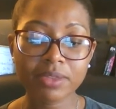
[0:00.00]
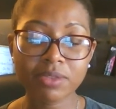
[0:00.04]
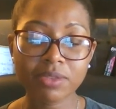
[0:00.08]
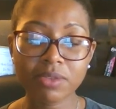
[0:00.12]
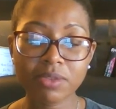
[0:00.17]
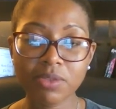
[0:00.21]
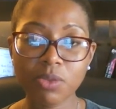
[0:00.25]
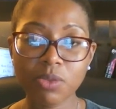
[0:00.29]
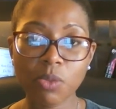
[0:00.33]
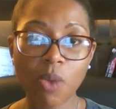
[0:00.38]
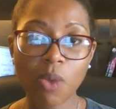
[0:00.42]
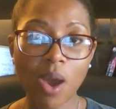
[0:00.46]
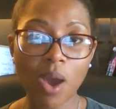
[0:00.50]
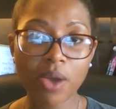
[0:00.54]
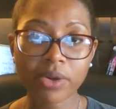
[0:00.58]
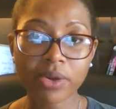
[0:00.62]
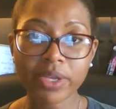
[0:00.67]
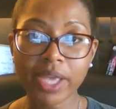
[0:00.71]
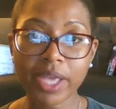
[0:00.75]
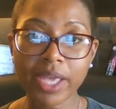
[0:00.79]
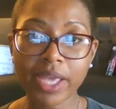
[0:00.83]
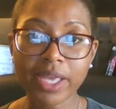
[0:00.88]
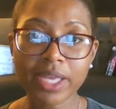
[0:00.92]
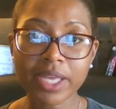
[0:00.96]
the
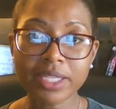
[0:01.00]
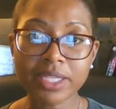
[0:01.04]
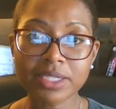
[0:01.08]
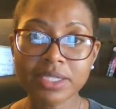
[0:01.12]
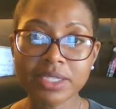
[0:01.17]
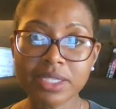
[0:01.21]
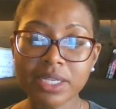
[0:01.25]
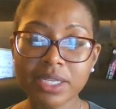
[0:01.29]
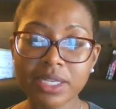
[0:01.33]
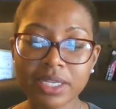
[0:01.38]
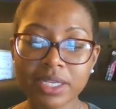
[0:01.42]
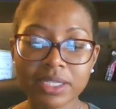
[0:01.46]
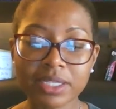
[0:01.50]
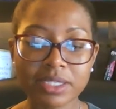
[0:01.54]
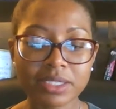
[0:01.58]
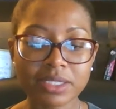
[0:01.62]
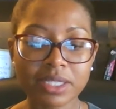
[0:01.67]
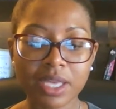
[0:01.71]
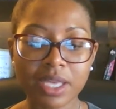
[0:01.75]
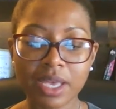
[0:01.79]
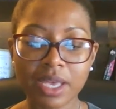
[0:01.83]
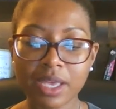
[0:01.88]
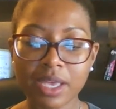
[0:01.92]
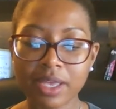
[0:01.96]
Watergate incident
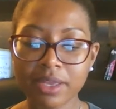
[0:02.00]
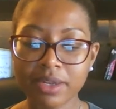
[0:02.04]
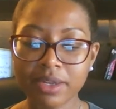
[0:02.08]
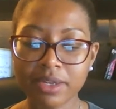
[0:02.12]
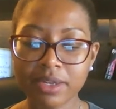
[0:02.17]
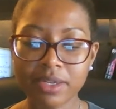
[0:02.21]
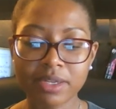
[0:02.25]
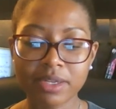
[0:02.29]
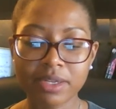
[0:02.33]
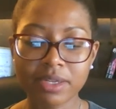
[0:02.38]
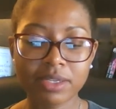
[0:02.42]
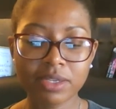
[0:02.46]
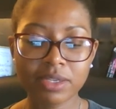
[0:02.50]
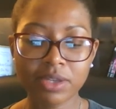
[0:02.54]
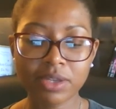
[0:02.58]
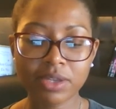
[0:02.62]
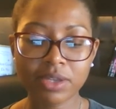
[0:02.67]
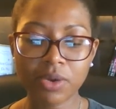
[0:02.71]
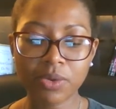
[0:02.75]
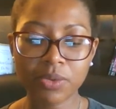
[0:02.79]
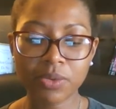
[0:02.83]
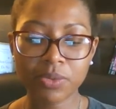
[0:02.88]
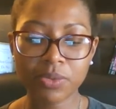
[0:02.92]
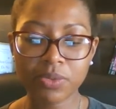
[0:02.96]
and,
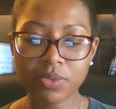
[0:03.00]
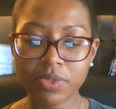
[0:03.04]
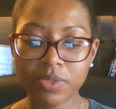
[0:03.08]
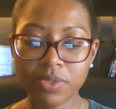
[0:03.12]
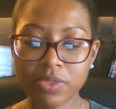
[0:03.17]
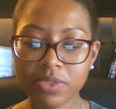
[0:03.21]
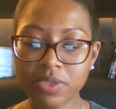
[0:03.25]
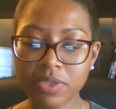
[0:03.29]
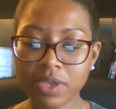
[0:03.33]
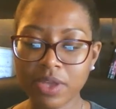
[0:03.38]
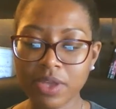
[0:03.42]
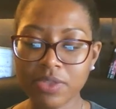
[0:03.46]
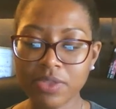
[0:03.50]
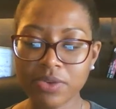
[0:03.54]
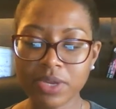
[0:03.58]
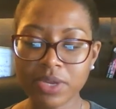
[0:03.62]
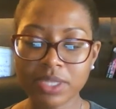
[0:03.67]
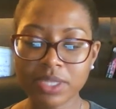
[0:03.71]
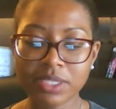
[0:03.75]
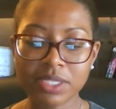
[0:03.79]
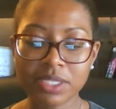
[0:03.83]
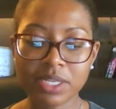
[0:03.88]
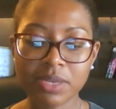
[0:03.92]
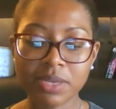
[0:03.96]
the other
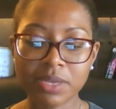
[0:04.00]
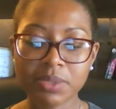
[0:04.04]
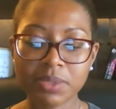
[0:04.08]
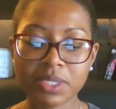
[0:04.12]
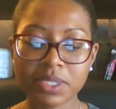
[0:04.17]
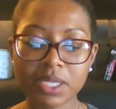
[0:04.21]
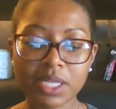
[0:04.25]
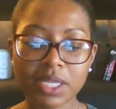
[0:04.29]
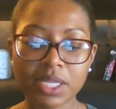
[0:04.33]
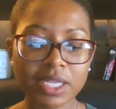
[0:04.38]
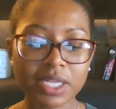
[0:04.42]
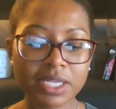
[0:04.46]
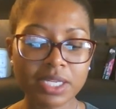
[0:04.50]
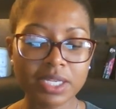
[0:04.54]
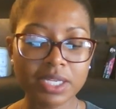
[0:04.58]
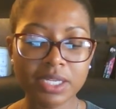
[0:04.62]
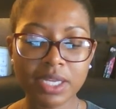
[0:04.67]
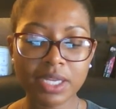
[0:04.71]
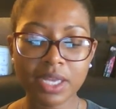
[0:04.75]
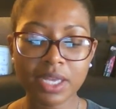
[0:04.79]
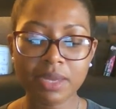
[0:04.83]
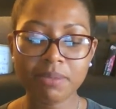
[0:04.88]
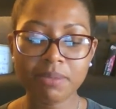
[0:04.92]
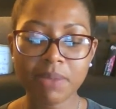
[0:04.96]
incident with
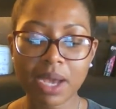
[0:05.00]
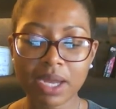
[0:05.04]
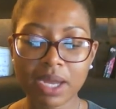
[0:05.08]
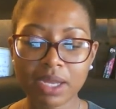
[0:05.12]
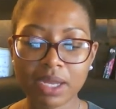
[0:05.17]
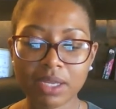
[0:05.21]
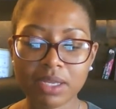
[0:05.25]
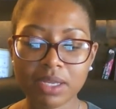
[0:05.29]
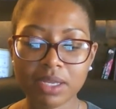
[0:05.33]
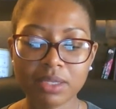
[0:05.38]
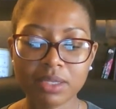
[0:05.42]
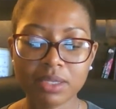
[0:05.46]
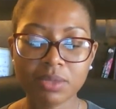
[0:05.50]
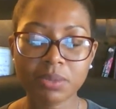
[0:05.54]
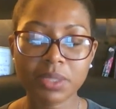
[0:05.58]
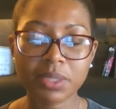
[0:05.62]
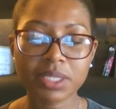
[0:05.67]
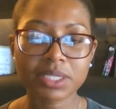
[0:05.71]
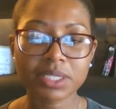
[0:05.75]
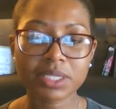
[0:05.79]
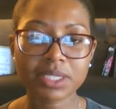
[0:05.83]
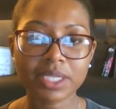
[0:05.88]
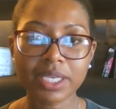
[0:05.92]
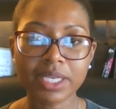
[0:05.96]
Clinton and Monica
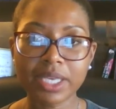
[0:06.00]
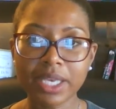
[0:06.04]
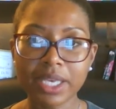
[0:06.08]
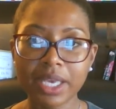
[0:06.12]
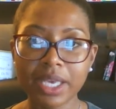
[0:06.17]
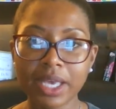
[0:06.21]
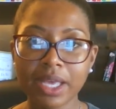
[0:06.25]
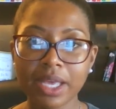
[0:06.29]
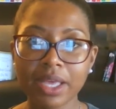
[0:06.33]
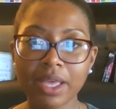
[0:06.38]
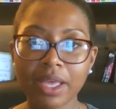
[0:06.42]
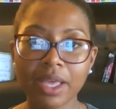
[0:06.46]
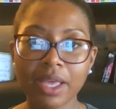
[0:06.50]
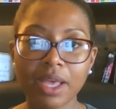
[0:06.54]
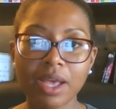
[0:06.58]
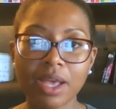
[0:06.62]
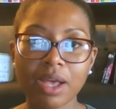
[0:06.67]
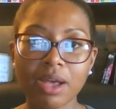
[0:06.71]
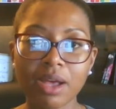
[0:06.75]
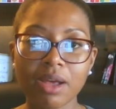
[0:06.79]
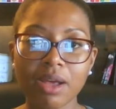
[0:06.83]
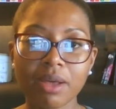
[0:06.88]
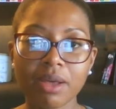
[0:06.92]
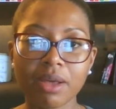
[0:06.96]
Lewinsky.
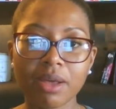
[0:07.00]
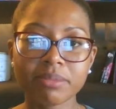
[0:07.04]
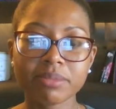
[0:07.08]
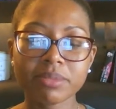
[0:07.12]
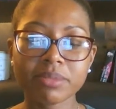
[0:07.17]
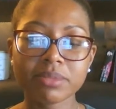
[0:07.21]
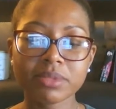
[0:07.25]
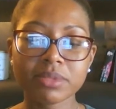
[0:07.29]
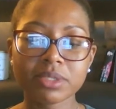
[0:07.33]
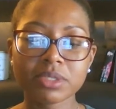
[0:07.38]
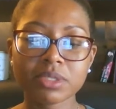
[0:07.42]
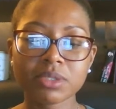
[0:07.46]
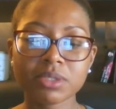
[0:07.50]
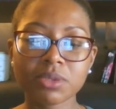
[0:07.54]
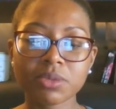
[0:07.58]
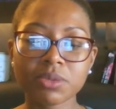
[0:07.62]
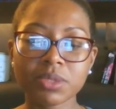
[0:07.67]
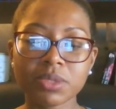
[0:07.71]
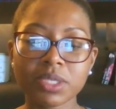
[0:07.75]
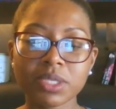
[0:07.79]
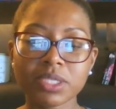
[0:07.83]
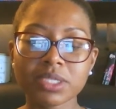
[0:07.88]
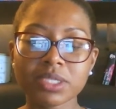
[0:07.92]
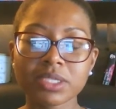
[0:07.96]
So
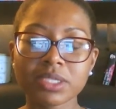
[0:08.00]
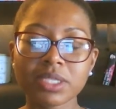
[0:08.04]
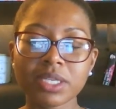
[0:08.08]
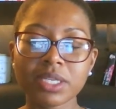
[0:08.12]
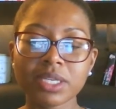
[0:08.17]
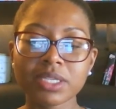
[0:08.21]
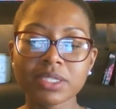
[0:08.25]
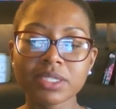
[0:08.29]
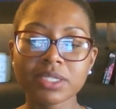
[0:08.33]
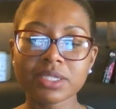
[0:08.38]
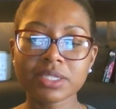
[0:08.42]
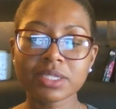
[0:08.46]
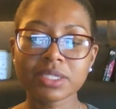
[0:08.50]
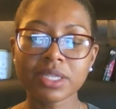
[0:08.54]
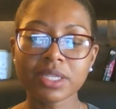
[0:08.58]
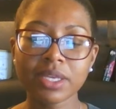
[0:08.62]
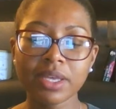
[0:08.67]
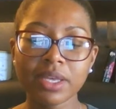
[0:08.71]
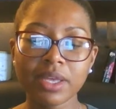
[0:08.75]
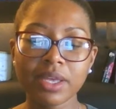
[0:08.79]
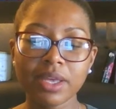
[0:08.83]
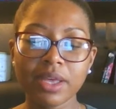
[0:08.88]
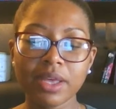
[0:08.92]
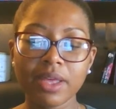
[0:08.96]
these things
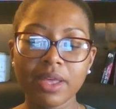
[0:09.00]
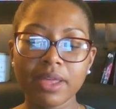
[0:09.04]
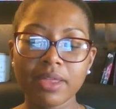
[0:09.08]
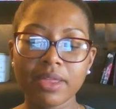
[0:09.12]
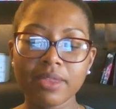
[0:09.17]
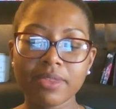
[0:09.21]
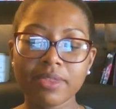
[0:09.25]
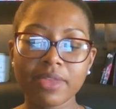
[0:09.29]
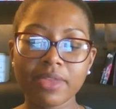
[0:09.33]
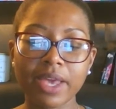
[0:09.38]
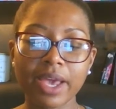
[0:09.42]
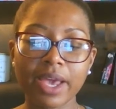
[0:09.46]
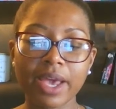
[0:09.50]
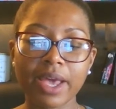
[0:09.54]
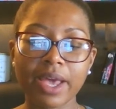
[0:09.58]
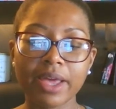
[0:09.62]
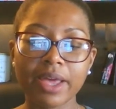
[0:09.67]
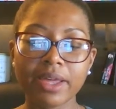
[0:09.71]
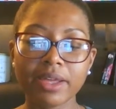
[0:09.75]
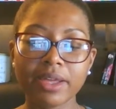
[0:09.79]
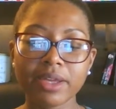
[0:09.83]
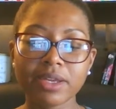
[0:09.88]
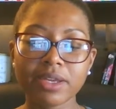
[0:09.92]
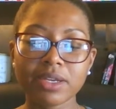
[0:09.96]

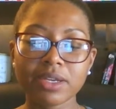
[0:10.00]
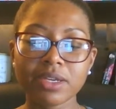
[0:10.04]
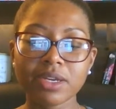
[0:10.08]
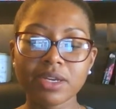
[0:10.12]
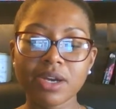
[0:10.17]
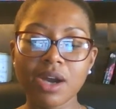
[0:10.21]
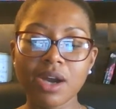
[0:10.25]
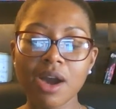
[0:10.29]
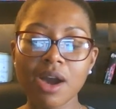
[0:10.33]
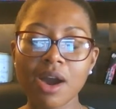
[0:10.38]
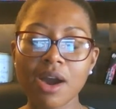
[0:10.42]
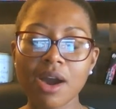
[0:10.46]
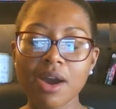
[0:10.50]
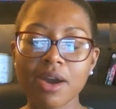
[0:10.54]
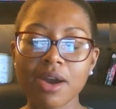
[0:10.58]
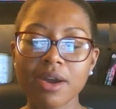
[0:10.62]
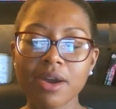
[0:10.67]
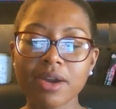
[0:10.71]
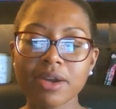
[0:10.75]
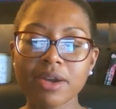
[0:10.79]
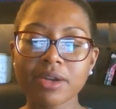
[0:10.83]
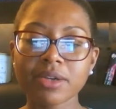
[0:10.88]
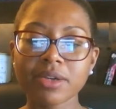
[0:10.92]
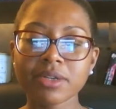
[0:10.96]
that
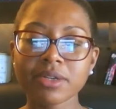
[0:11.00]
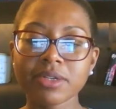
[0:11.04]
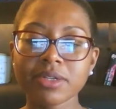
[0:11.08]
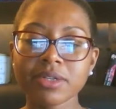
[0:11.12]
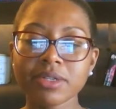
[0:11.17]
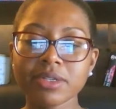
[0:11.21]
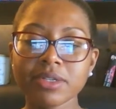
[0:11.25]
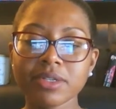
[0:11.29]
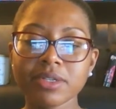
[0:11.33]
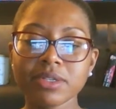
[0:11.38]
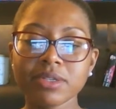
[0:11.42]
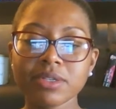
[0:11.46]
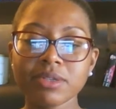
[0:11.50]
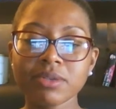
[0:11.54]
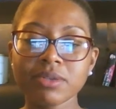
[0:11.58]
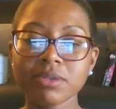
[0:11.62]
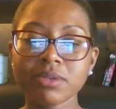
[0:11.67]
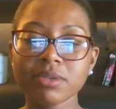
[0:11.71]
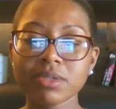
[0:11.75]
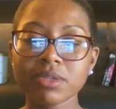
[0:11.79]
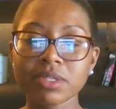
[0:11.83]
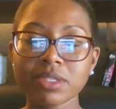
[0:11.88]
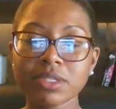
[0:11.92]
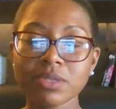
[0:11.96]
are
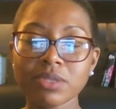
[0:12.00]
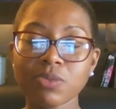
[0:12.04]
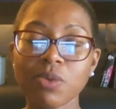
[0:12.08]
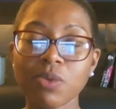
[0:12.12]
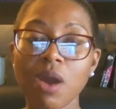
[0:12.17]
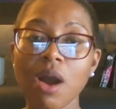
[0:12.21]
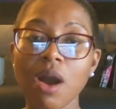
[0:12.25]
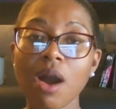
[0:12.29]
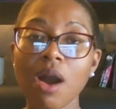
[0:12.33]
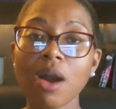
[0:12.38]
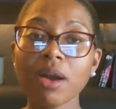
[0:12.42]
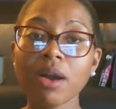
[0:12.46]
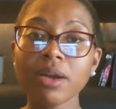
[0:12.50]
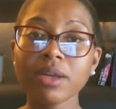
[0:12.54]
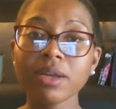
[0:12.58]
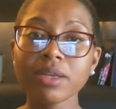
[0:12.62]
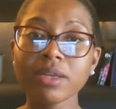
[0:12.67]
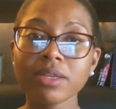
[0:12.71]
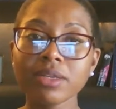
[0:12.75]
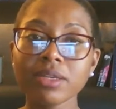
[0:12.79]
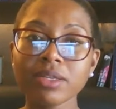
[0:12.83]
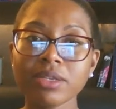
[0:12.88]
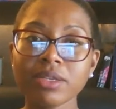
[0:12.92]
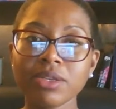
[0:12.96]

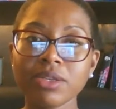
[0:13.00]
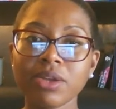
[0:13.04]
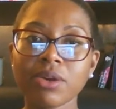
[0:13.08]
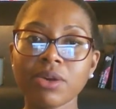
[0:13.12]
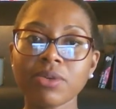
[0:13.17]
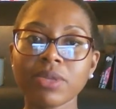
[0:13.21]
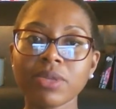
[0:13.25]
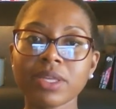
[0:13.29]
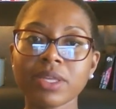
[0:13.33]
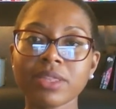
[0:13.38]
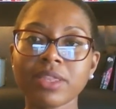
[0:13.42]
wrong, like